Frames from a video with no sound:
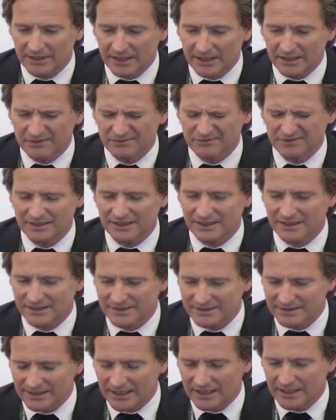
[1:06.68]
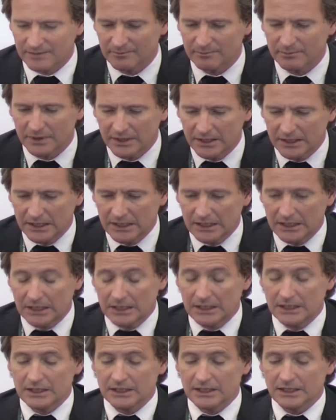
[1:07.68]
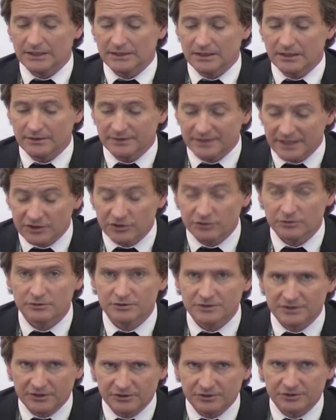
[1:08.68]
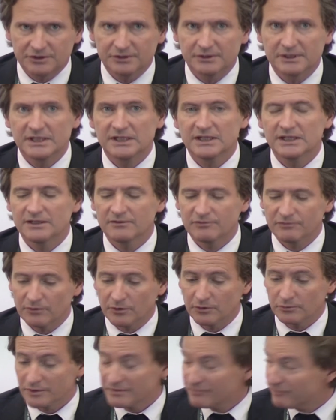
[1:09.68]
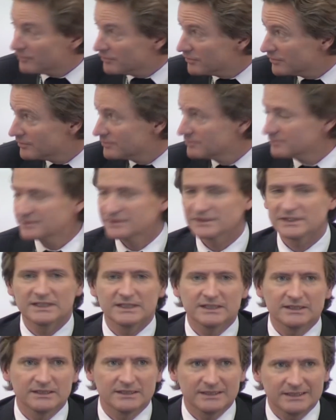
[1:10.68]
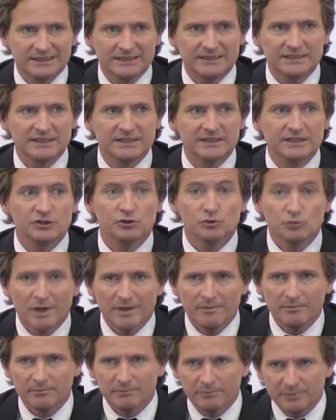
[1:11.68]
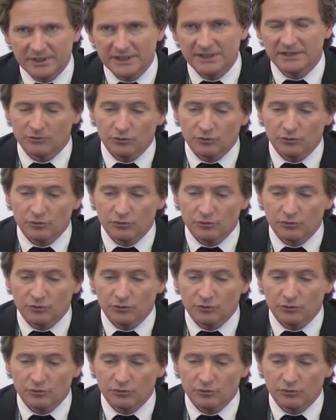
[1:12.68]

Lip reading: as I'm a National Secretary for Reforms in the UMP.